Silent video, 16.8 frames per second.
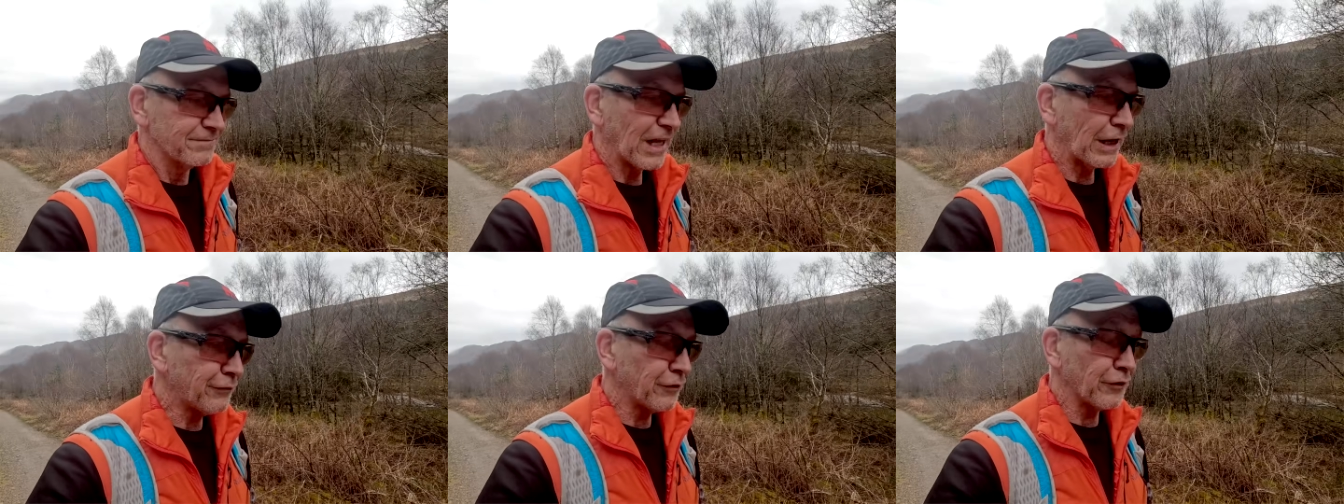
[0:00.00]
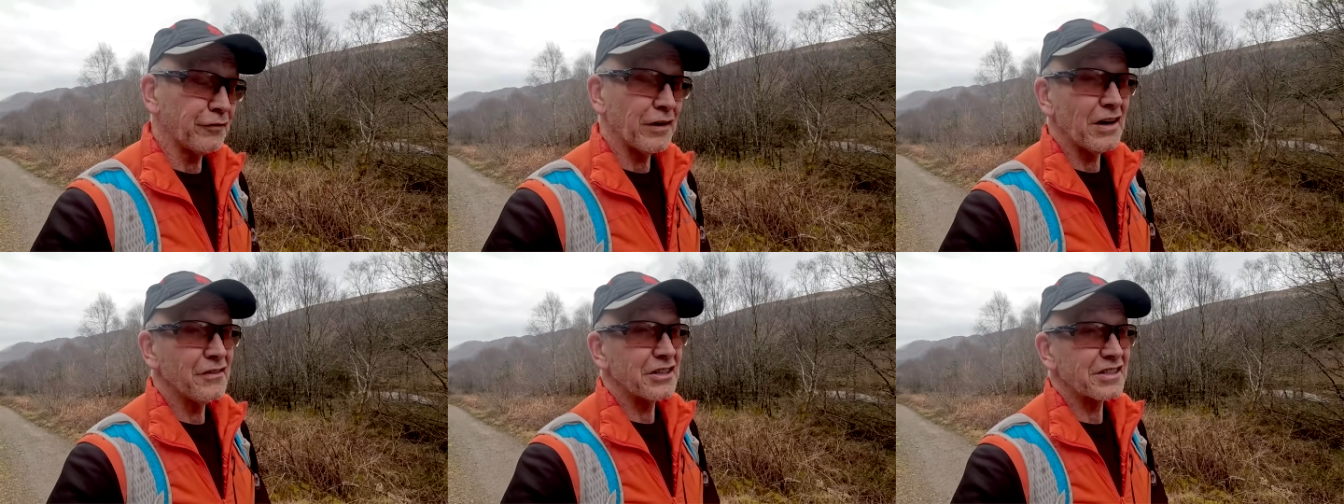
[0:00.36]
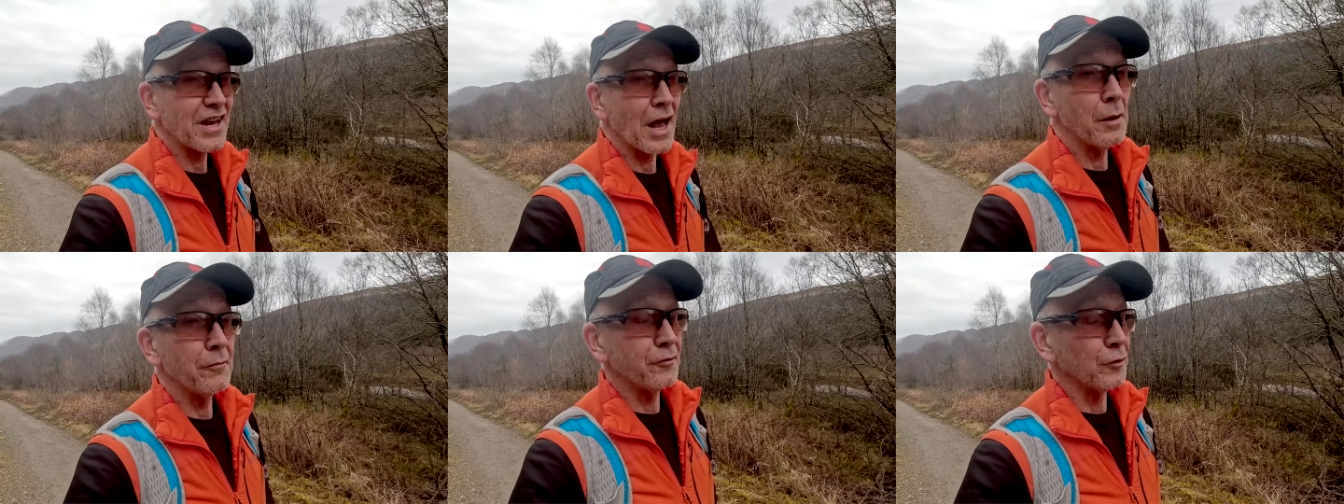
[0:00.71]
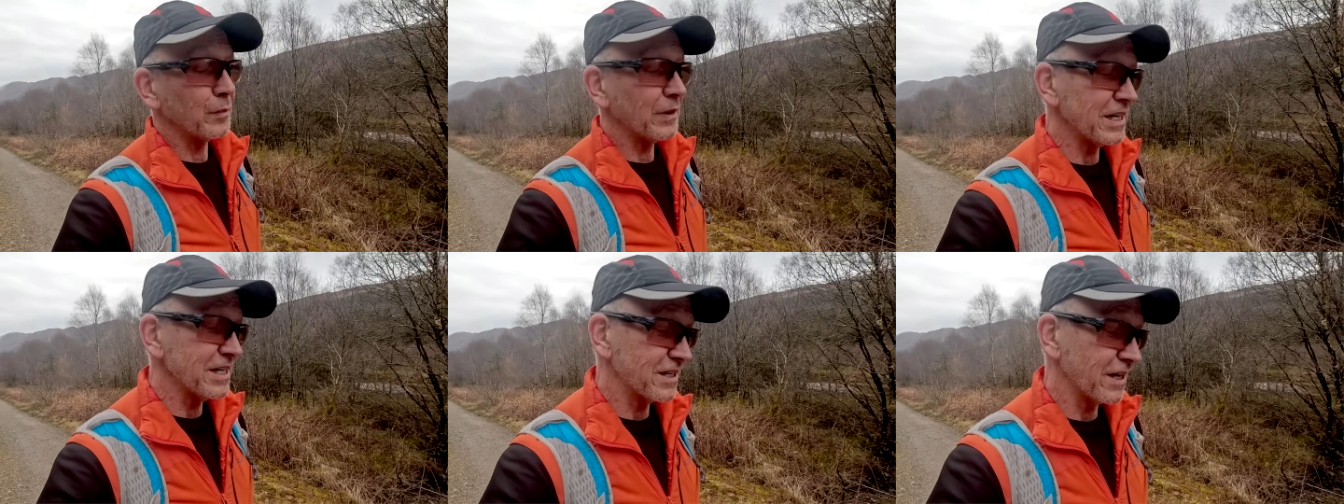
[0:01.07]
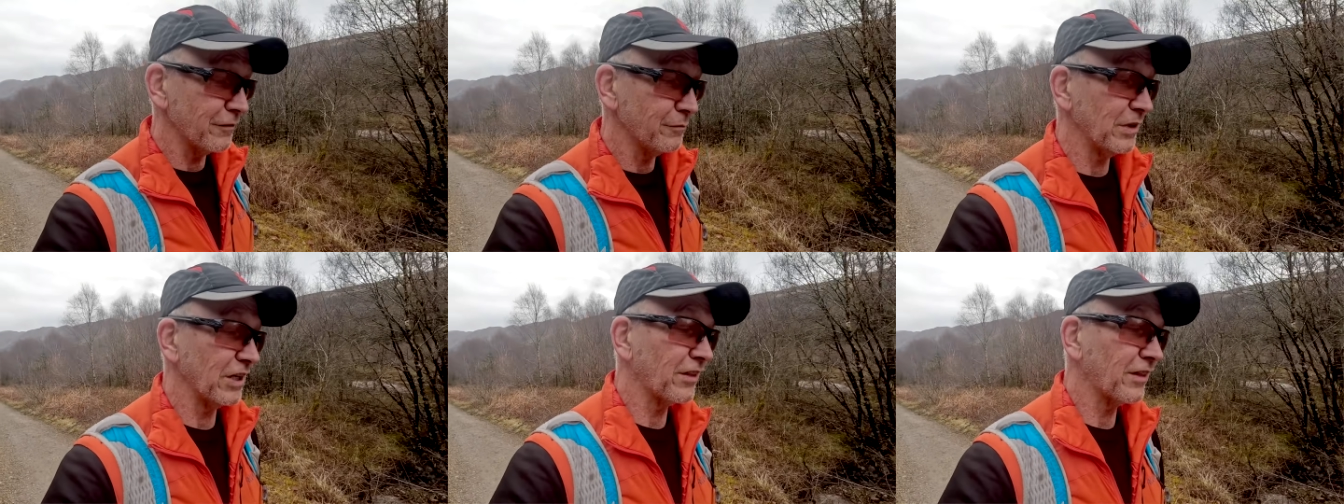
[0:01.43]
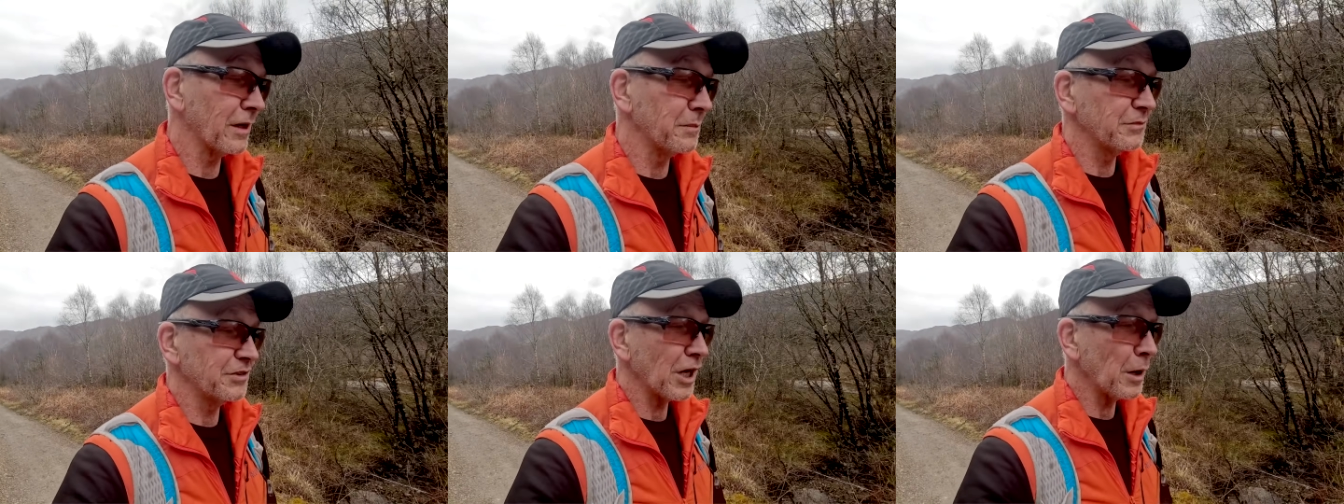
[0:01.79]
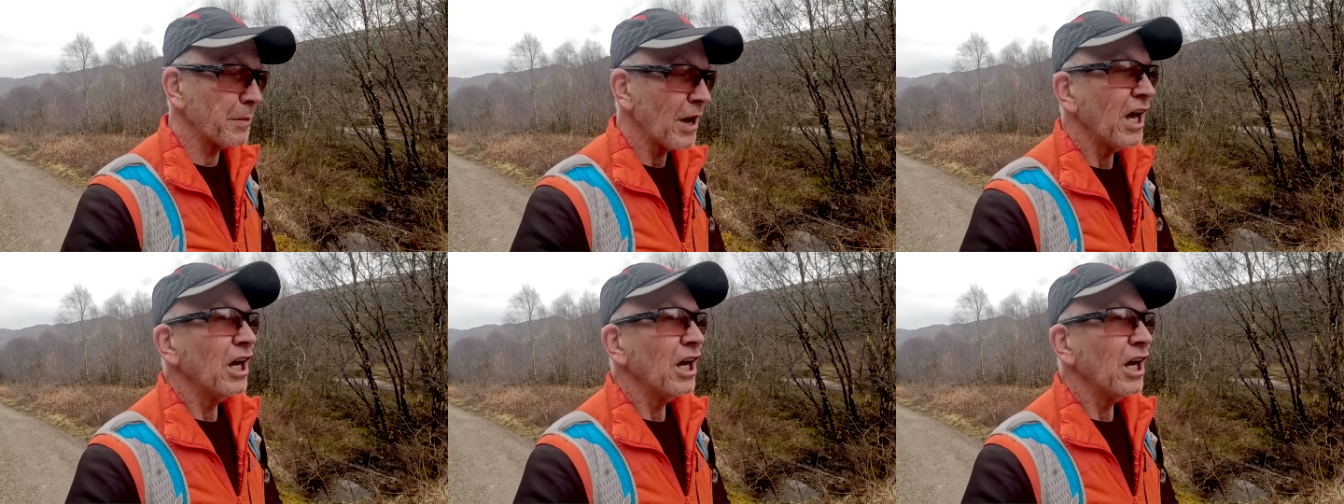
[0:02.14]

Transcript: If you found this helpful, please give me a thumbs up.